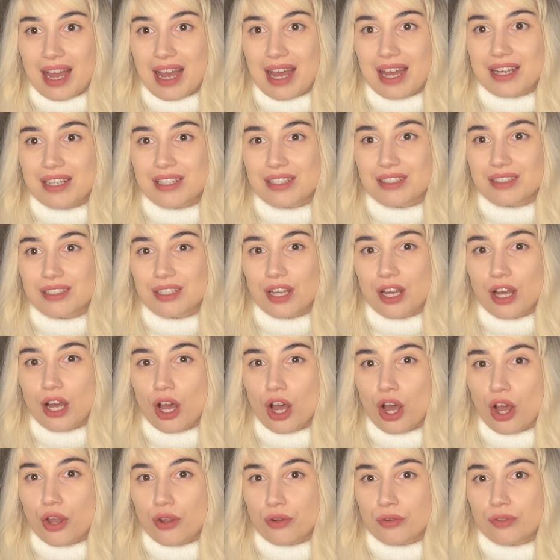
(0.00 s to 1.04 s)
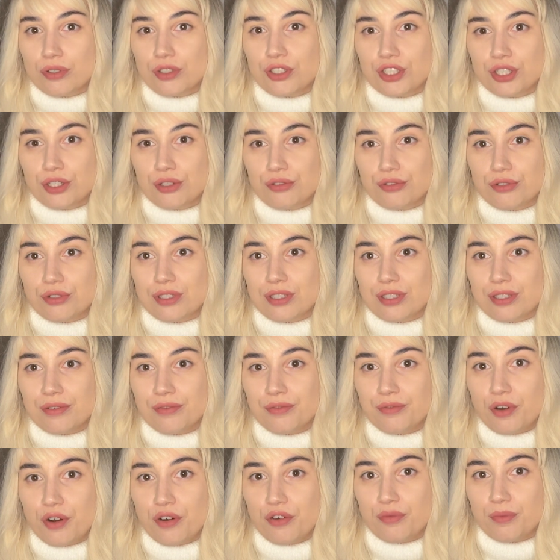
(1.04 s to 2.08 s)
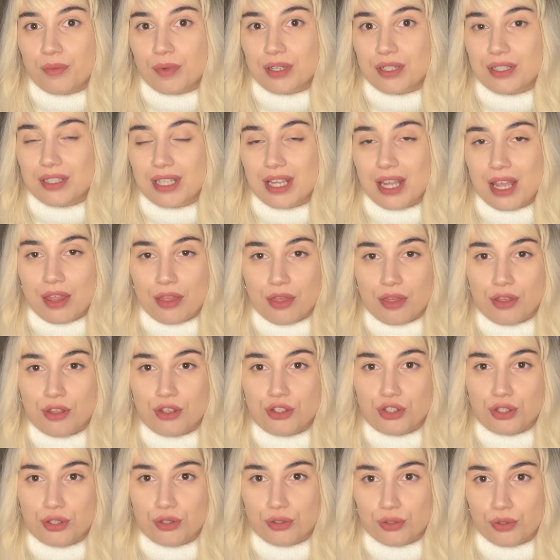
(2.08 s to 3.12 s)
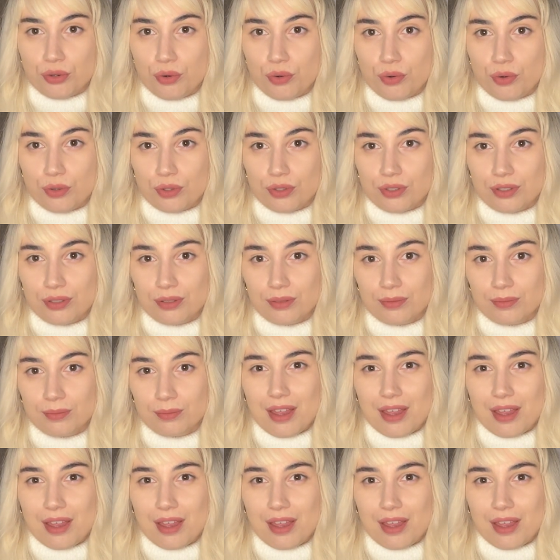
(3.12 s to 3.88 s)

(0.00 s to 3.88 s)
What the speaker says: and her own children's involvement in the Tudor court.